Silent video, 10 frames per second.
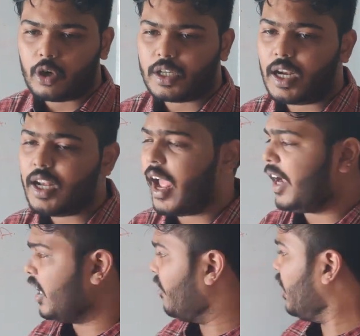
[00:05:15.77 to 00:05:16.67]
total,
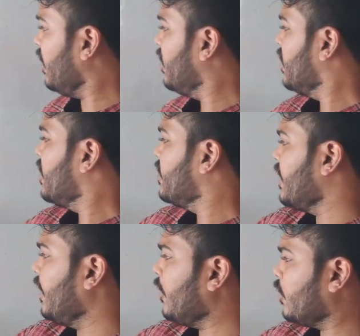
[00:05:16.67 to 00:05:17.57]
and he will
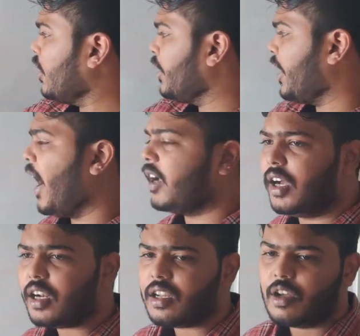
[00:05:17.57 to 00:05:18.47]
send to the
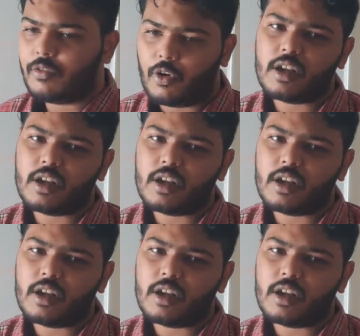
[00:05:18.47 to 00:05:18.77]
tracker